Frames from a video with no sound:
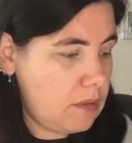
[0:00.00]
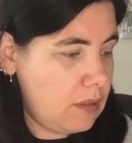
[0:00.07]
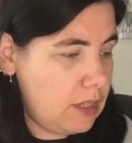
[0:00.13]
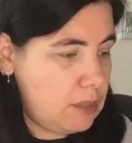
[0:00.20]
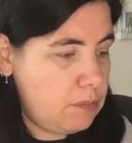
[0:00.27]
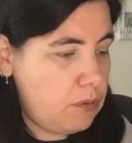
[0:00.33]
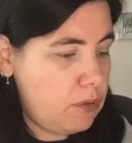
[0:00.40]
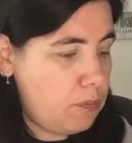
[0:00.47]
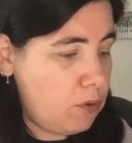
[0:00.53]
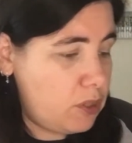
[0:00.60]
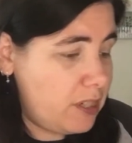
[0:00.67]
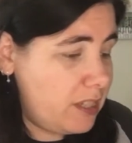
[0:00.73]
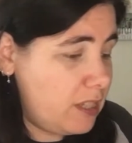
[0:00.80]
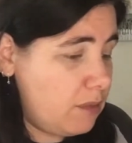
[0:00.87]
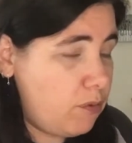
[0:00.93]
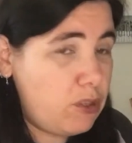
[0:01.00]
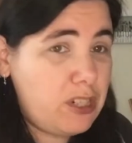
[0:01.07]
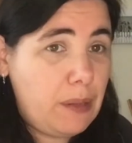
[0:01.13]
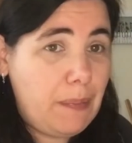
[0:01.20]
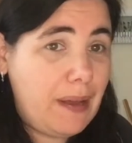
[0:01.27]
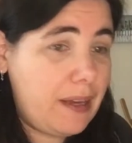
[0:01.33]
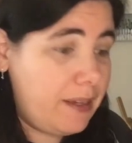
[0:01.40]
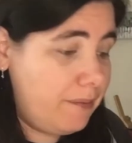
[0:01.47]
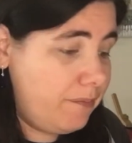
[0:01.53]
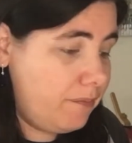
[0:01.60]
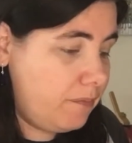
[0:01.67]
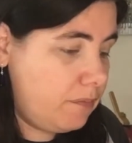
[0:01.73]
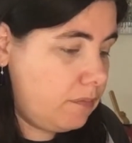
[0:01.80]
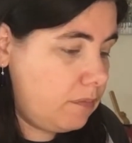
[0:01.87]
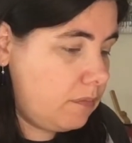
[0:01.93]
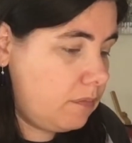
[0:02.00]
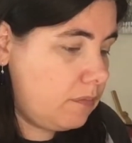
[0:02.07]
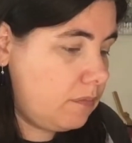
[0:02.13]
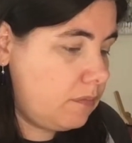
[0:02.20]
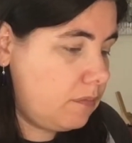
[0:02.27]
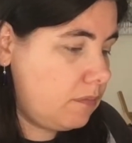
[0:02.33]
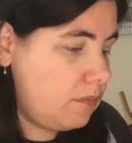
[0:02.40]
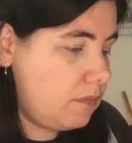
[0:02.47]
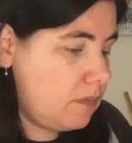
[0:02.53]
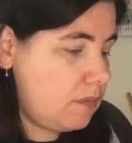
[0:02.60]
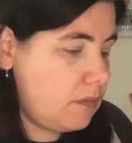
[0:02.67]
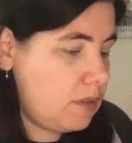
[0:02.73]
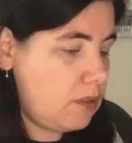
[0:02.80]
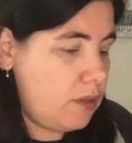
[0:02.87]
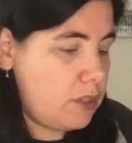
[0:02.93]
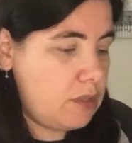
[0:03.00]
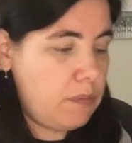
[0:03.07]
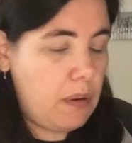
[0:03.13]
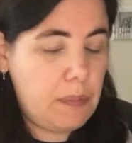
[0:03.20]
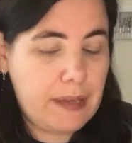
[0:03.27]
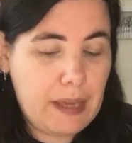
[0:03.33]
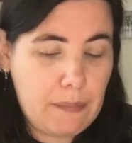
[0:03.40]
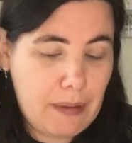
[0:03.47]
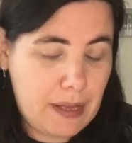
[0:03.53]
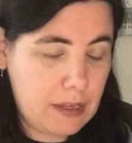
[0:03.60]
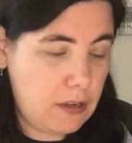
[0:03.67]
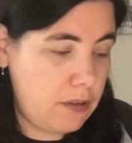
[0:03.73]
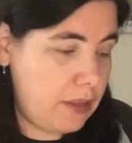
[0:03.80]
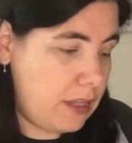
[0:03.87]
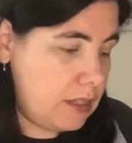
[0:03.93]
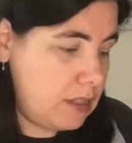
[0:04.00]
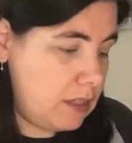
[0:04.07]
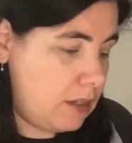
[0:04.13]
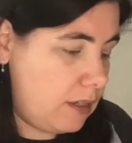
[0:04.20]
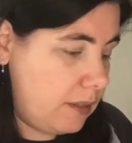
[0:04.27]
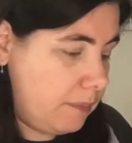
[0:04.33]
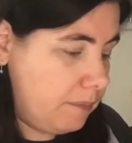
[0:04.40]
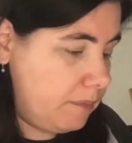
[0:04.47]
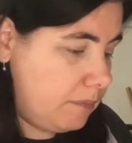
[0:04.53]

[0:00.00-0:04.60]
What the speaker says: Let's put the project in the project bag. So I shall probably get back on that tonight.